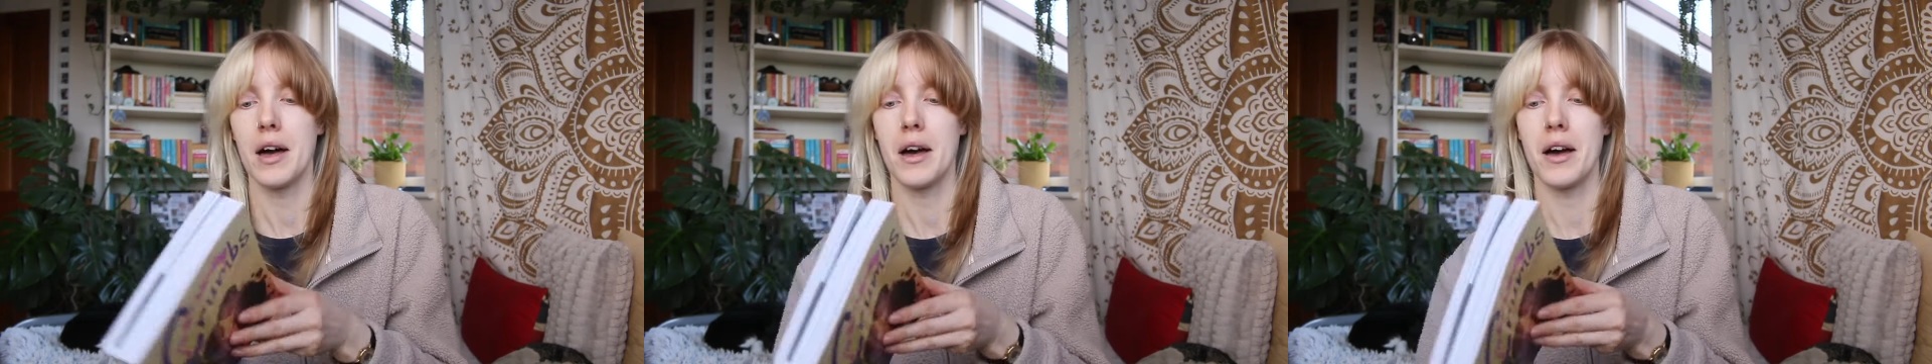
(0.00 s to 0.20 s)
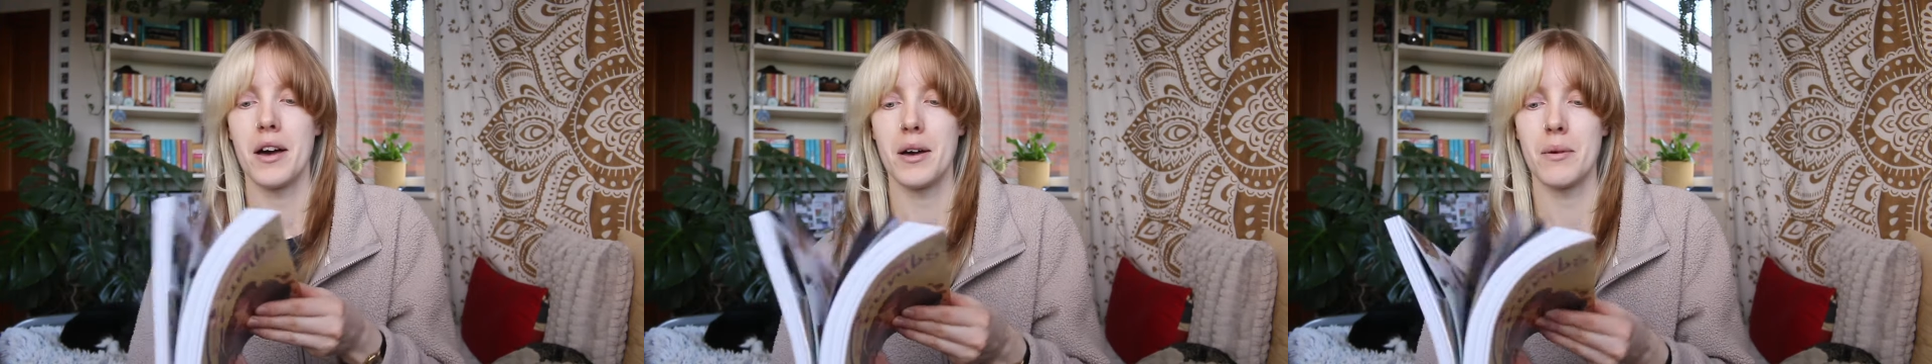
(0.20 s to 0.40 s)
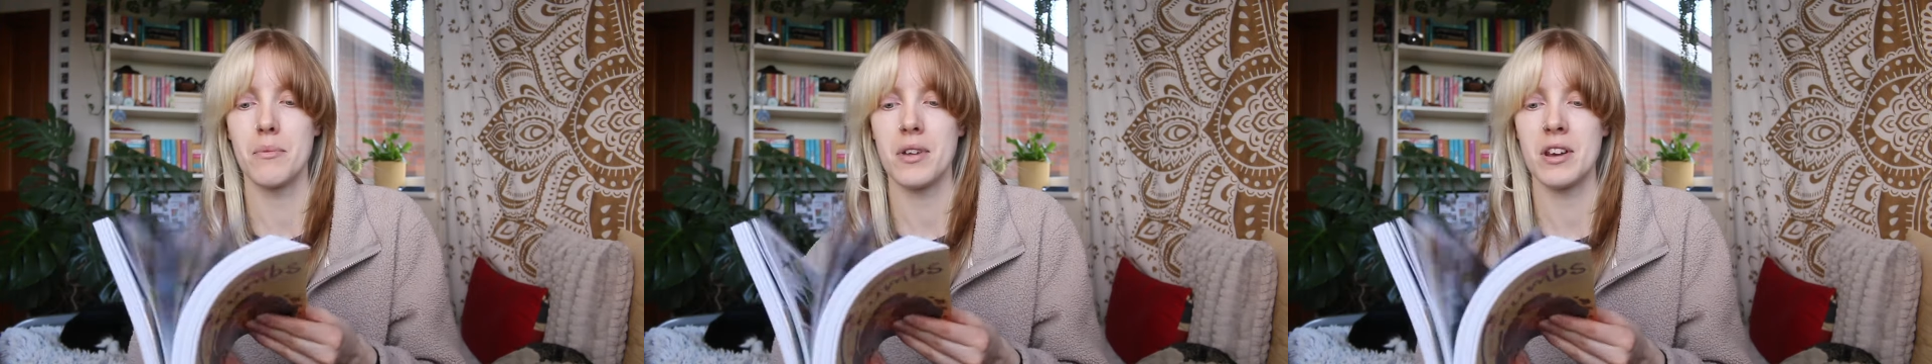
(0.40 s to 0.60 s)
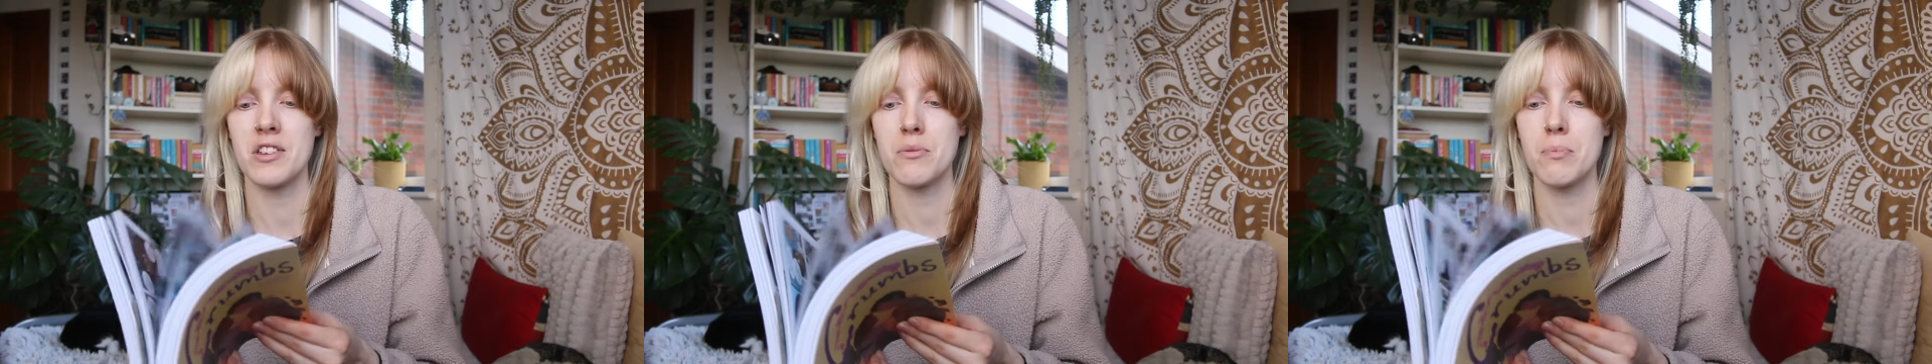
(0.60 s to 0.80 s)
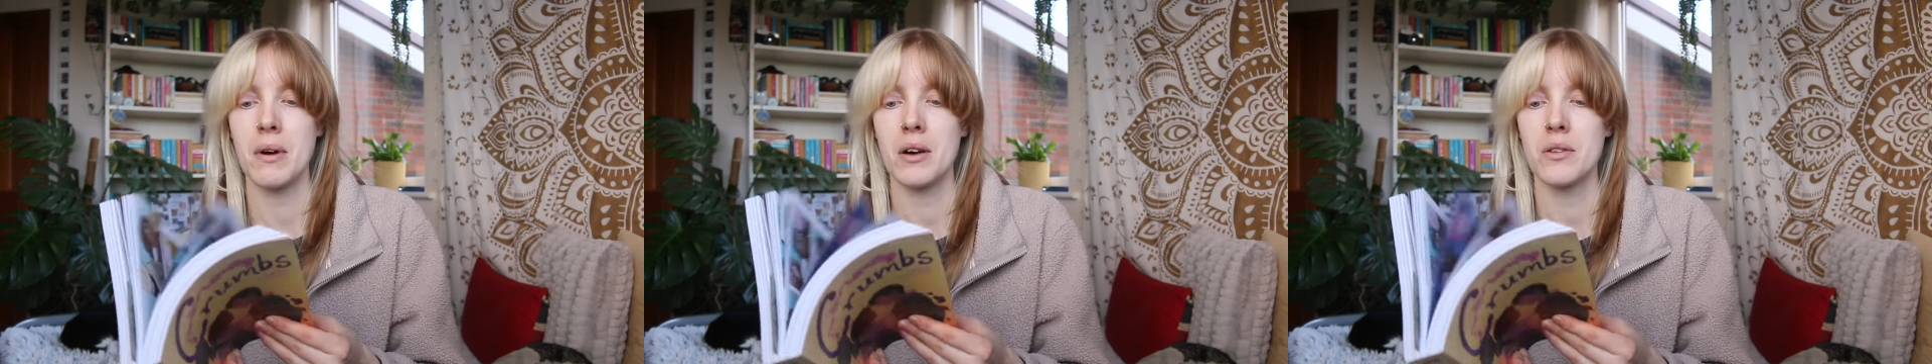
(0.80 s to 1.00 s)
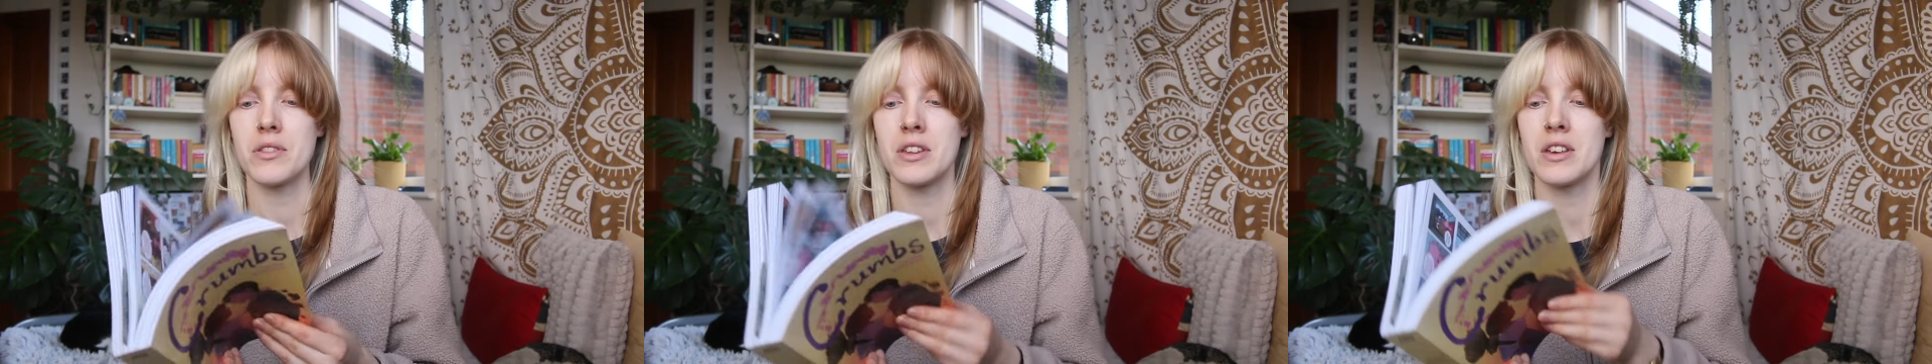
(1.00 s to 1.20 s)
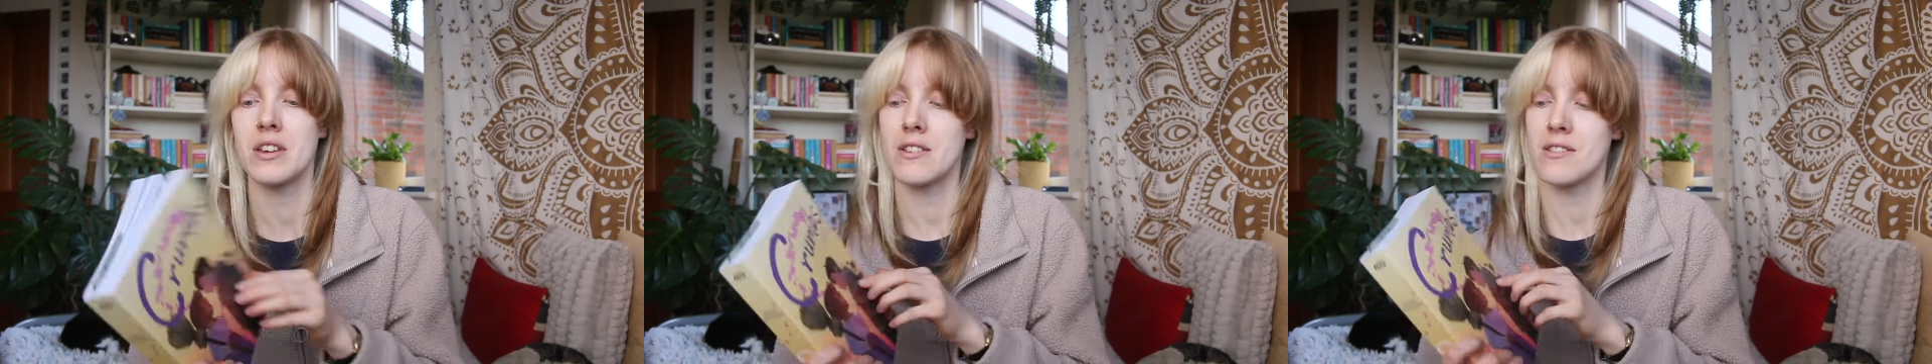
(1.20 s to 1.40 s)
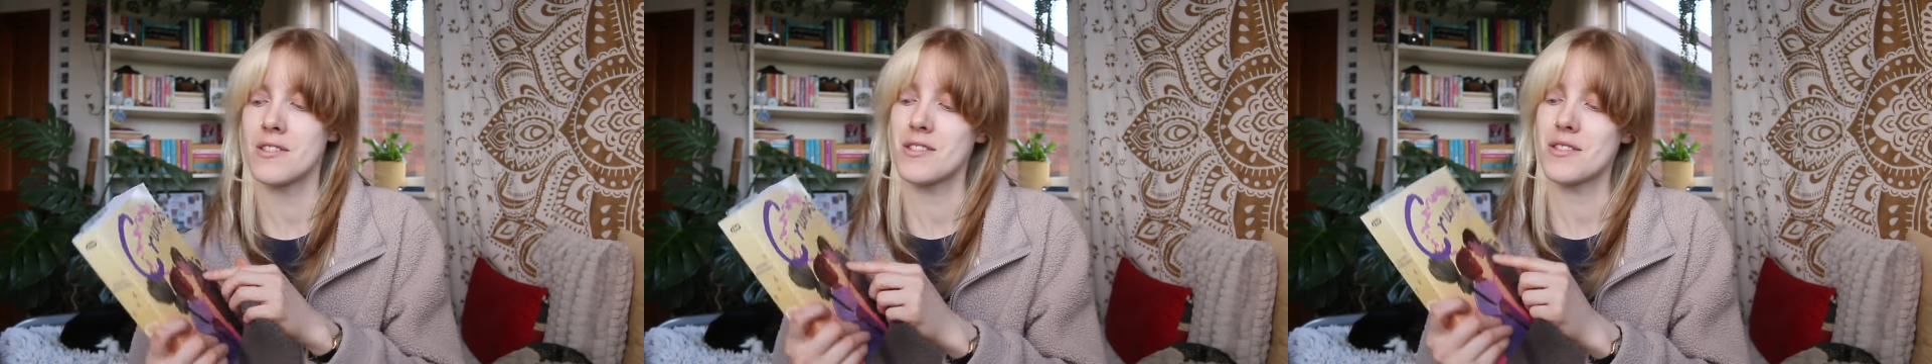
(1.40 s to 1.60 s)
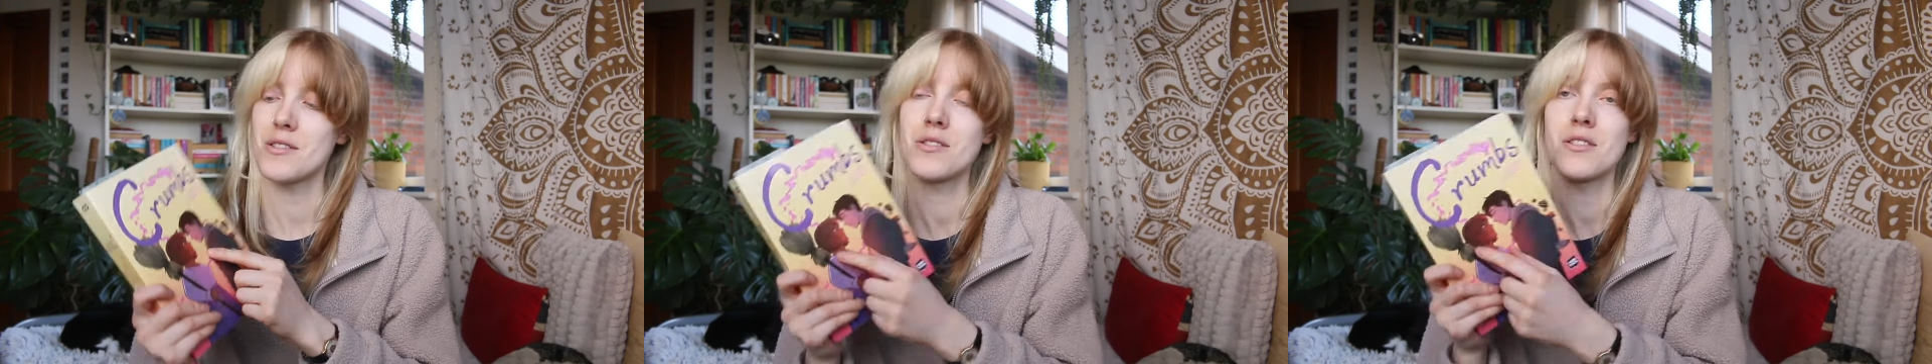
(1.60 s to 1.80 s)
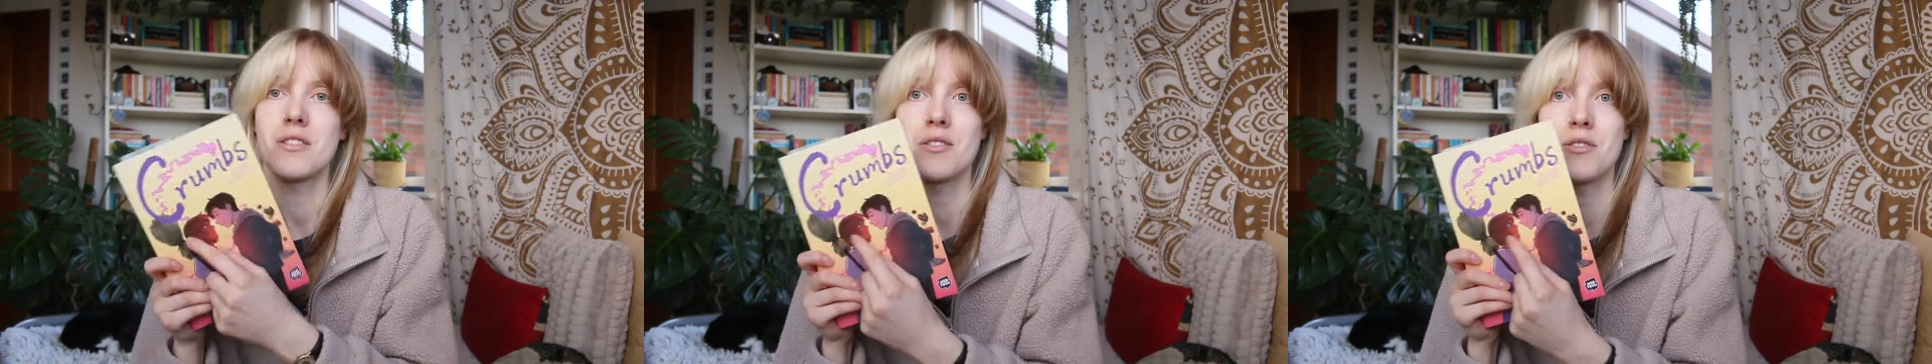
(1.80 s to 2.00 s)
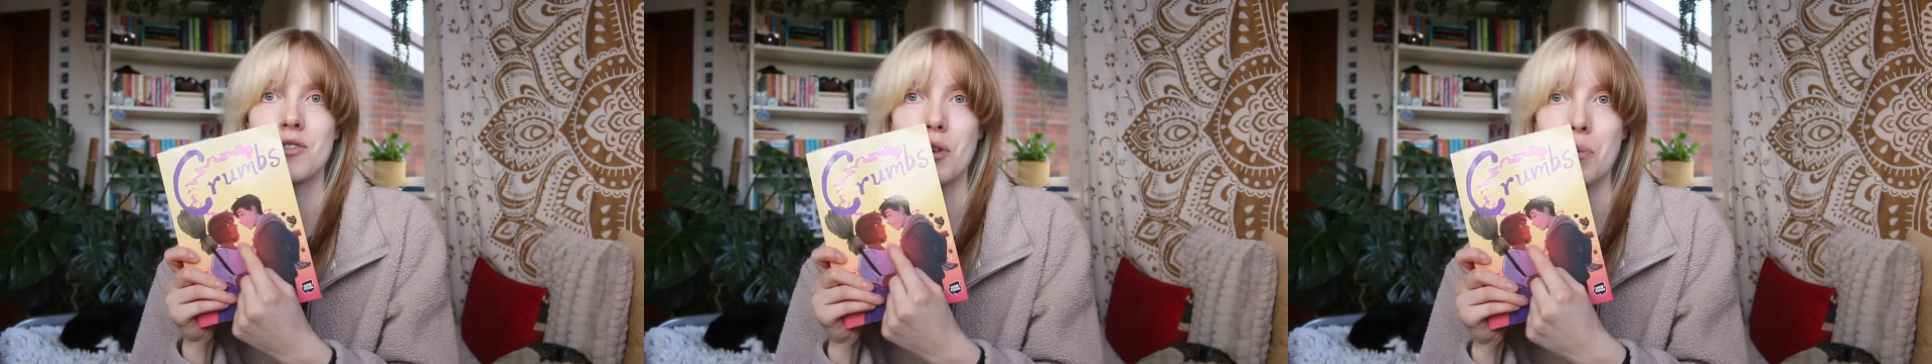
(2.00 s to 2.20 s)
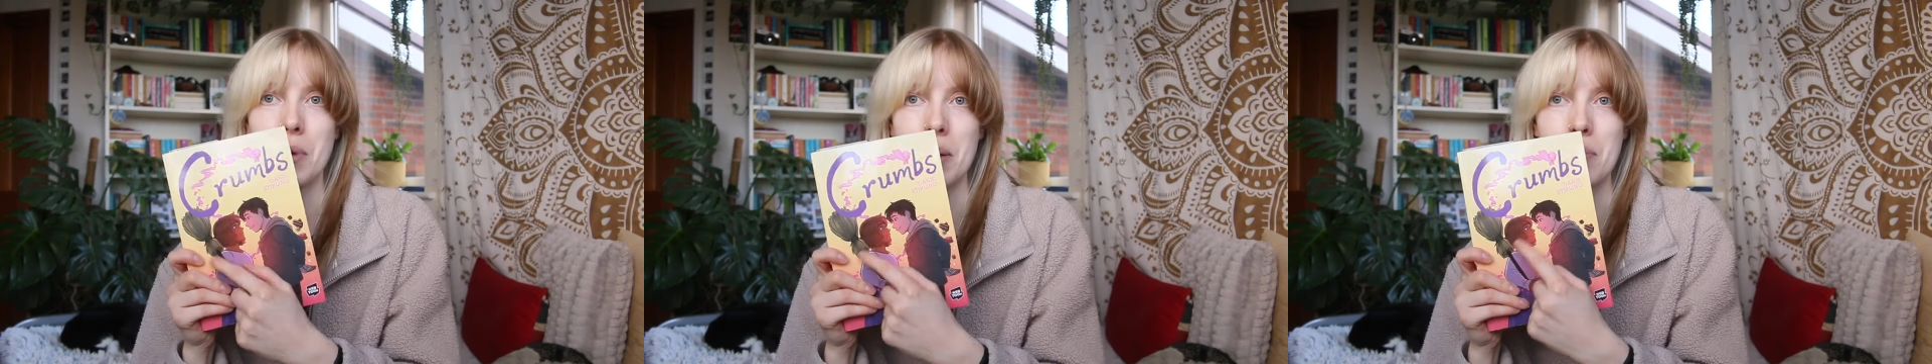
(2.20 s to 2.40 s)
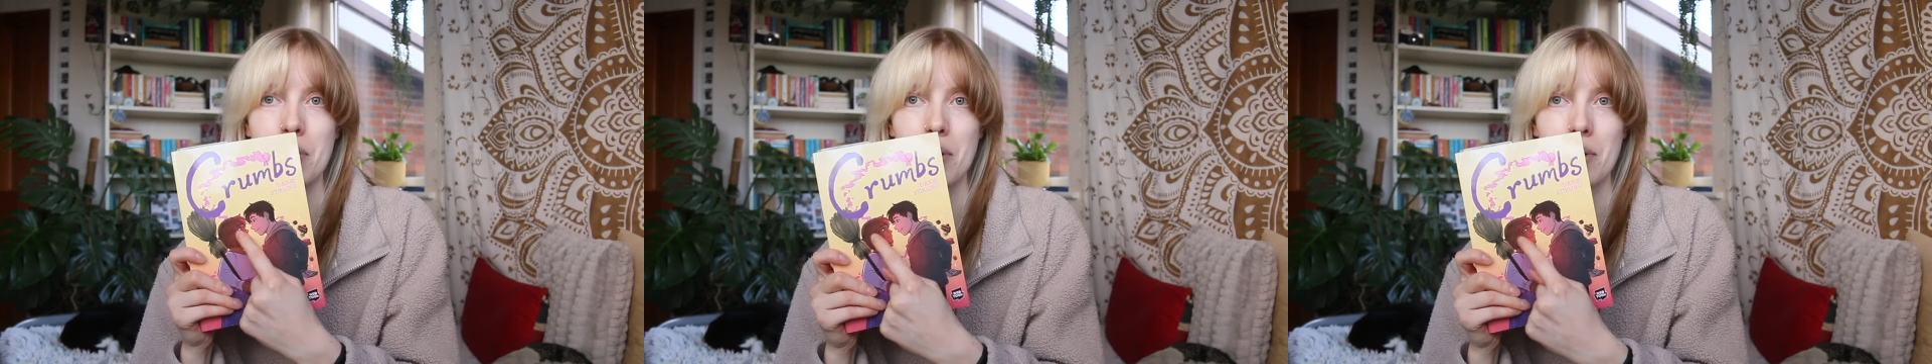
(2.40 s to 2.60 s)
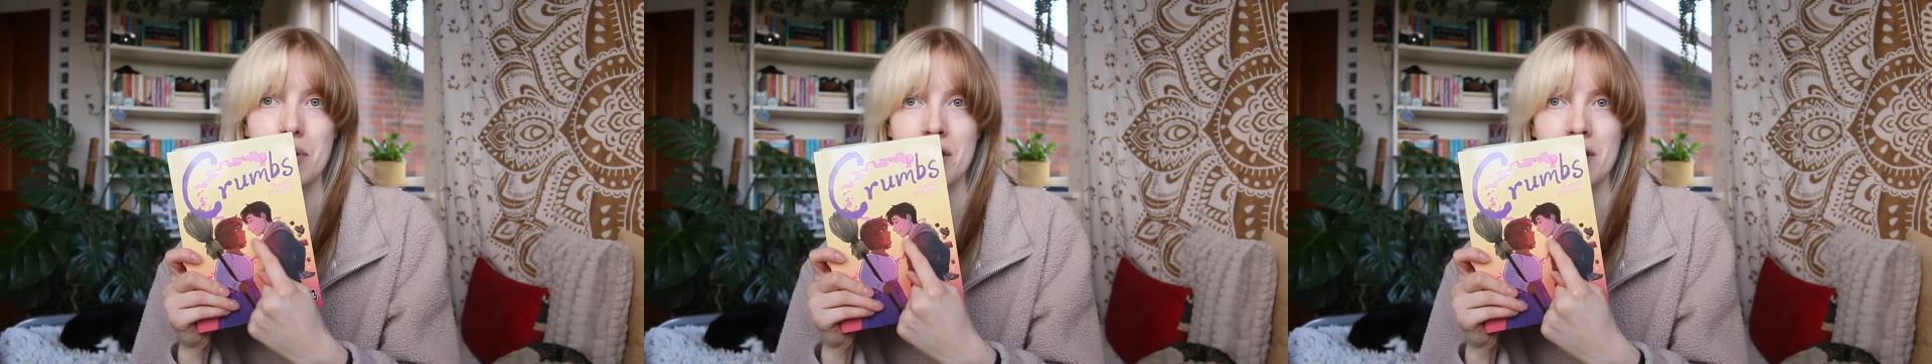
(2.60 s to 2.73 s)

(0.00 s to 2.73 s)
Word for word: um, and it's about these two people.